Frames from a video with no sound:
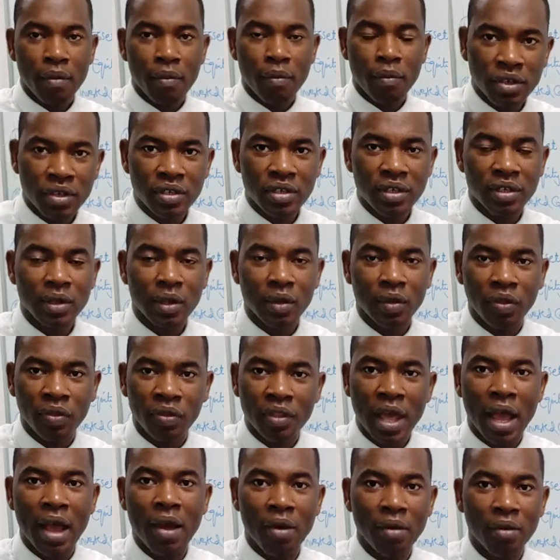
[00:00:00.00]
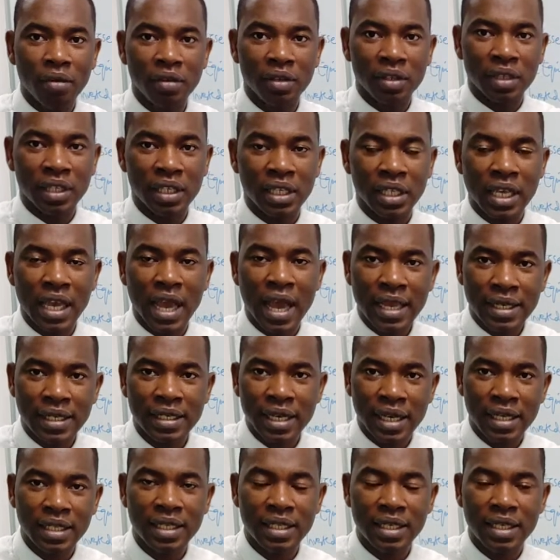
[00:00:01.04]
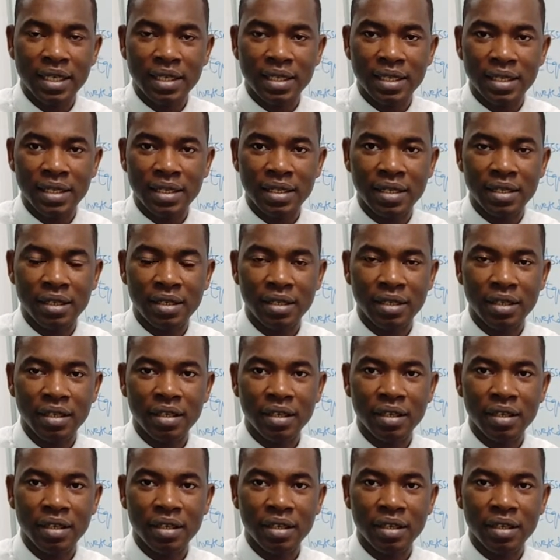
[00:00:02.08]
But now the asset is